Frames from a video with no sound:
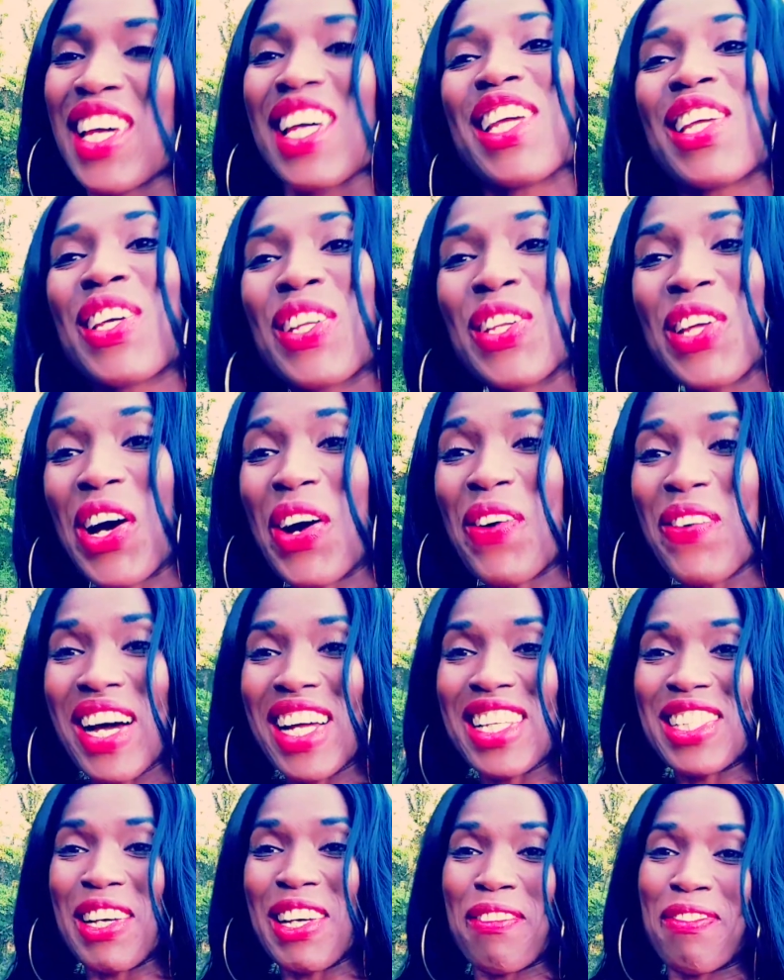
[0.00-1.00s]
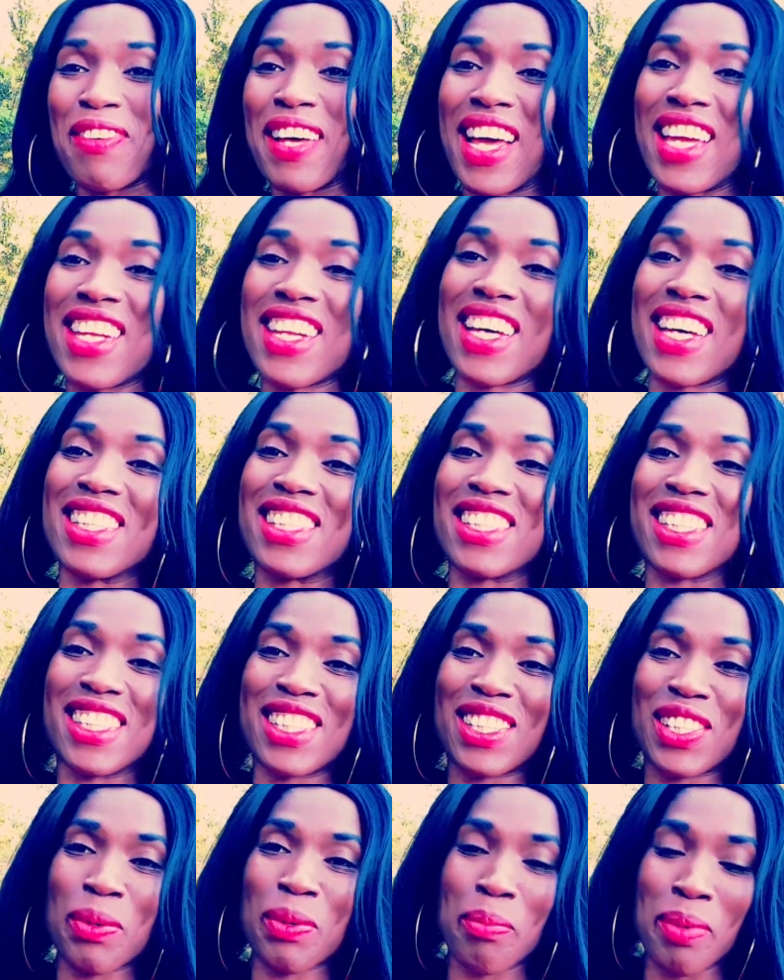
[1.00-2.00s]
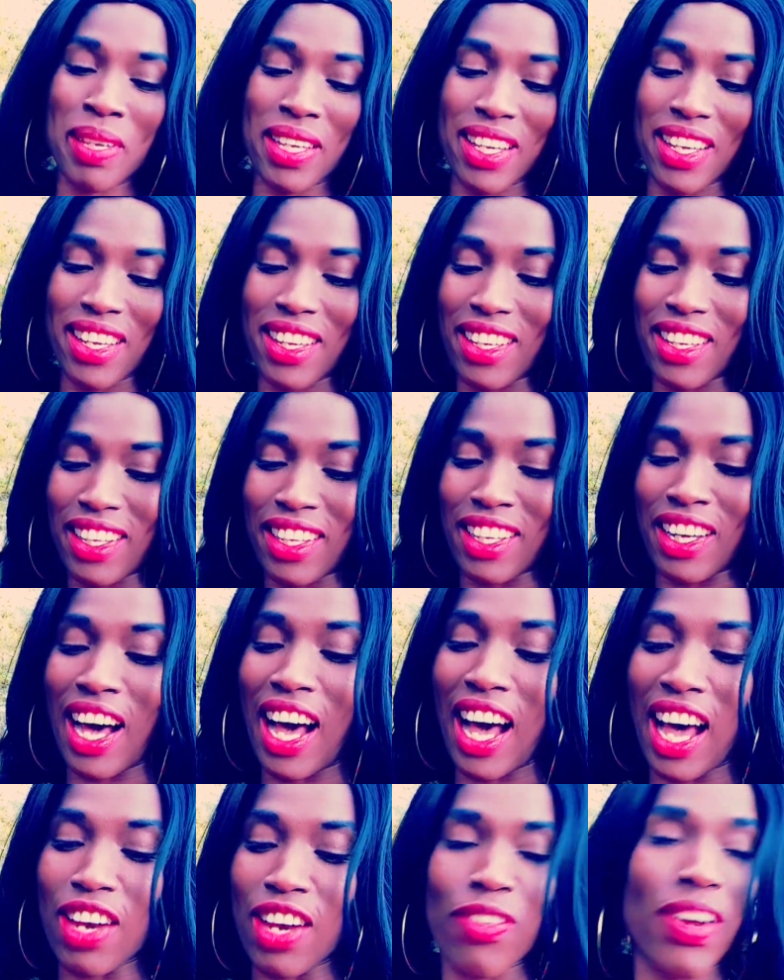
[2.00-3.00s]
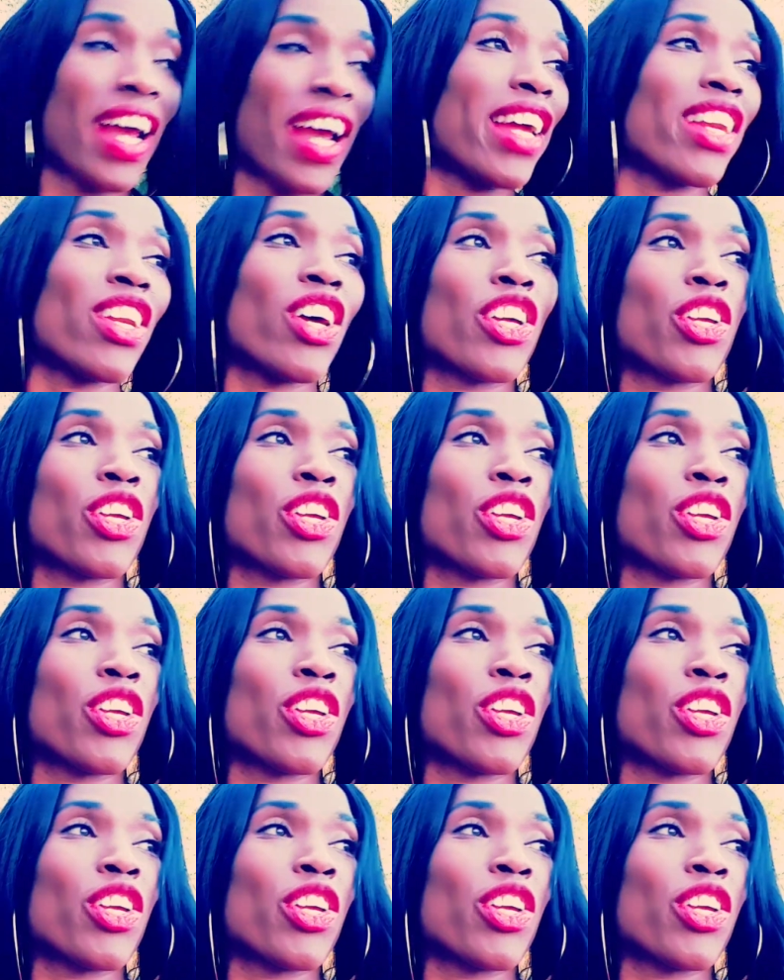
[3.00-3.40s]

you don't want your finances to be gone right now.